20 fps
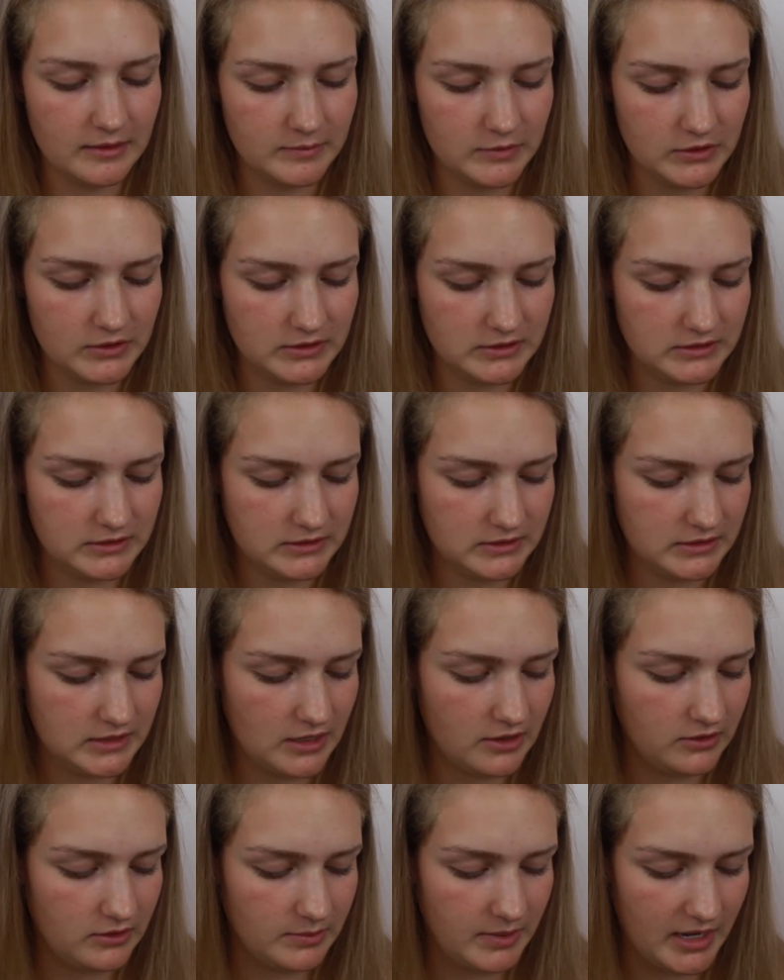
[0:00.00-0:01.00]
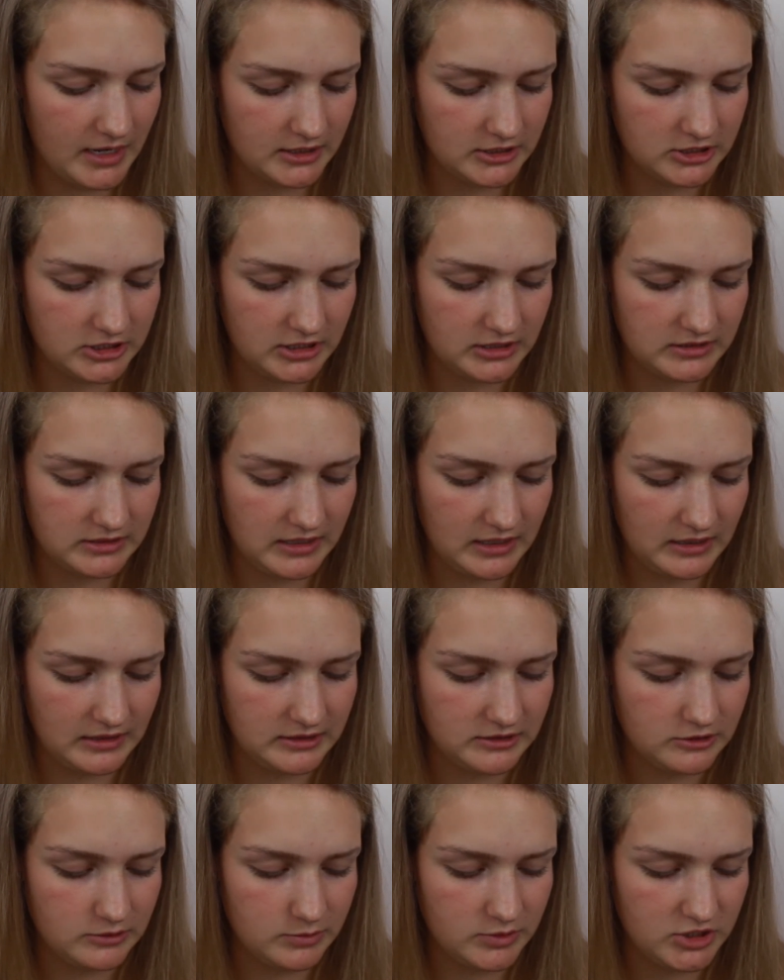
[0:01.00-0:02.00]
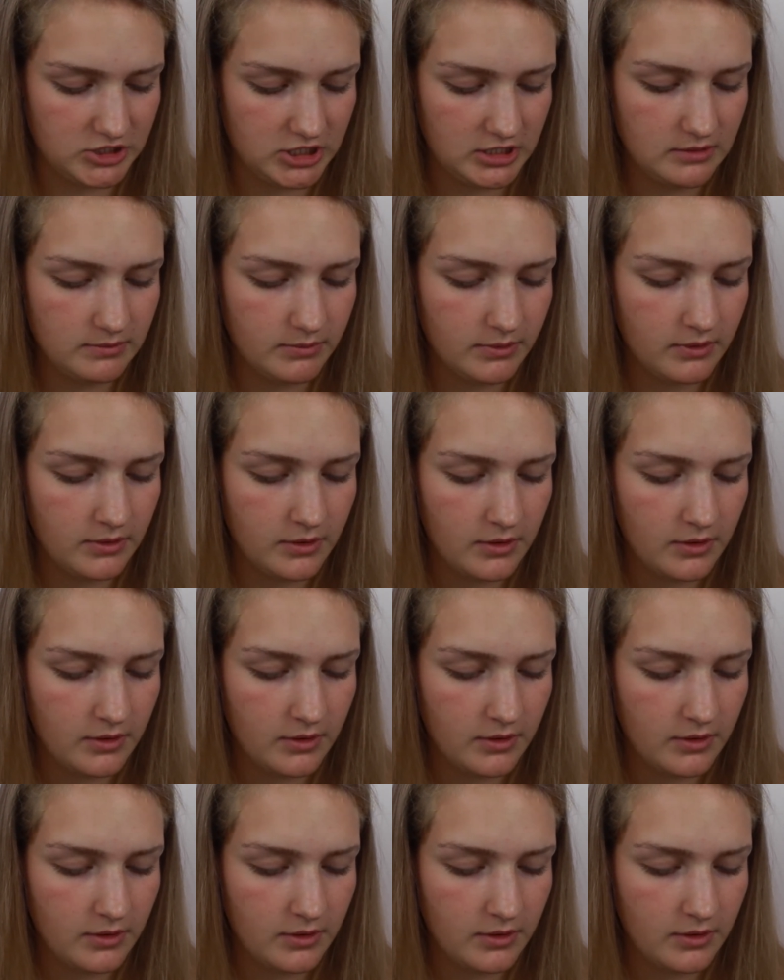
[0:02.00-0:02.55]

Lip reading: You can tell the packaging's not like super cheap.